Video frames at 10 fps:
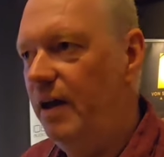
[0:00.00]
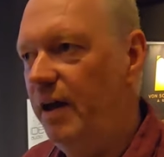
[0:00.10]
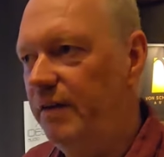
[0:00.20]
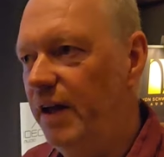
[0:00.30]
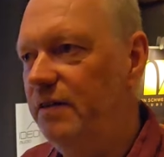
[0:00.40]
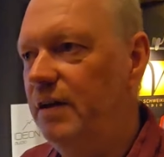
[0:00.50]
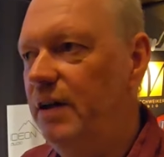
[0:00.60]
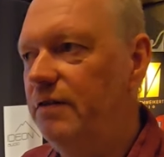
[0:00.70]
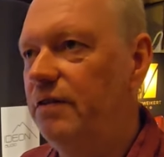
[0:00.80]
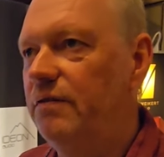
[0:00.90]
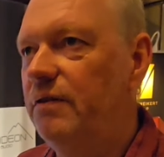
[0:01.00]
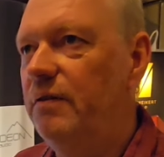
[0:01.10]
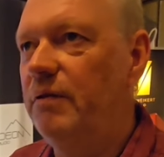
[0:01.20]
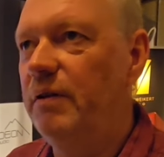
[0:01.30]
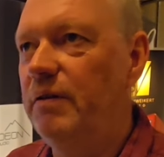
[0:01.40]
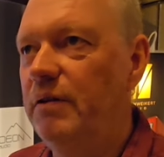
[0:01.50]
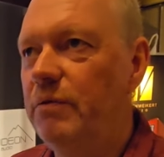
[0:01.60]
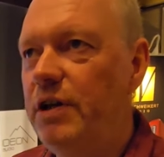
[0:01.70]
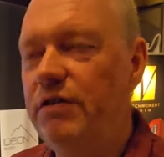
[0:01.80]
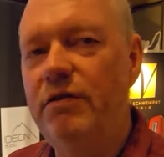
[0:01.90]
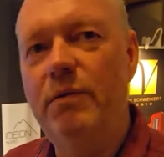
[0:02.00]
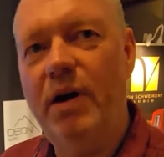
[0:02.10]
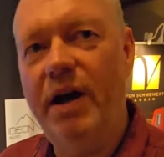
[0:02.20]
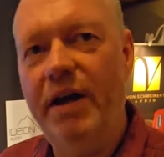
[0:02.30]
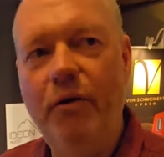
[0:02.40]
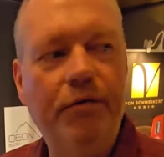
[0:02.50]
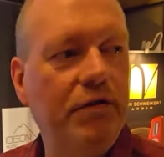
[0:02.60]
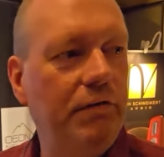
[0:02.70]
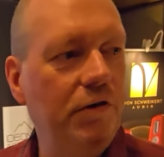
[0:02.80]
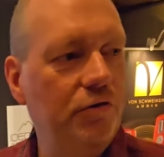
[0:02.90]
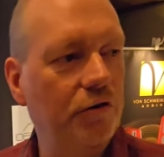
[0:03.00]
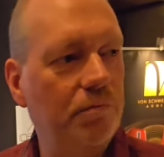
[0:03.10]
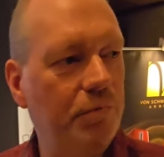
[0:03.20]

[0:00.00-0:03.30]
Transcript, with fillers: And that is the reason why often if you just